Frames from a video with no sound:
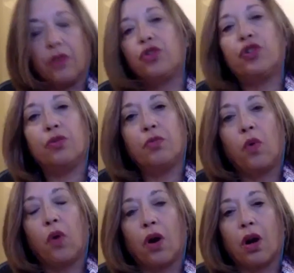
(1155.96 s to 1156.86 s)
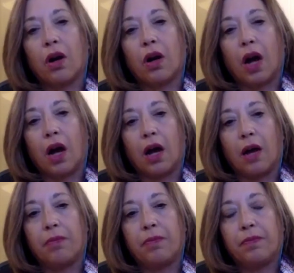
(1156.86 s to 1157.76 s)
do more
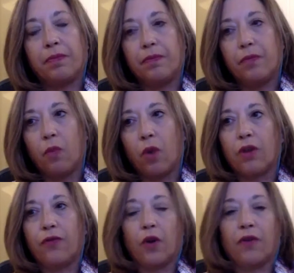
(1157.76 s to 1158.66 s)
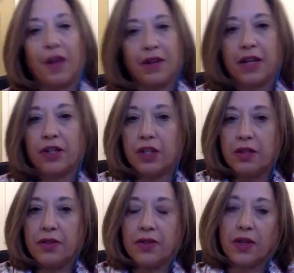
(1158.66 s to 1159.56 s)
work for
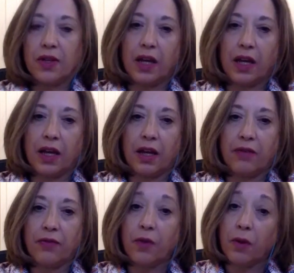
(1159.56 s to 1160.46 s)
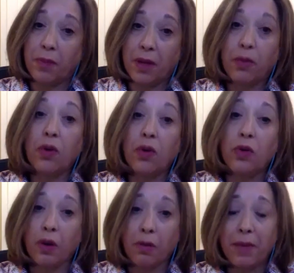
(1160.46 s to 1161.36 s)
foundations and for people who
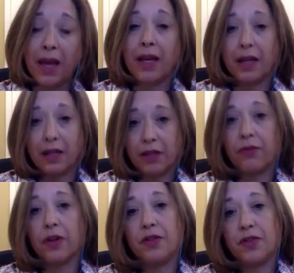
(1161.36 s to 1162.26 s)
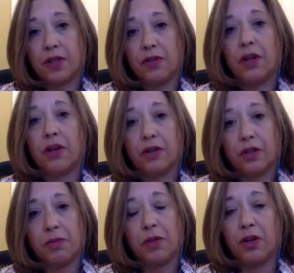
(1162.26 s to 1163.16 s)
are making a difference in their
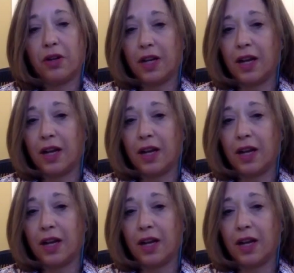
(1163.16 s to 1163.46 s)
community.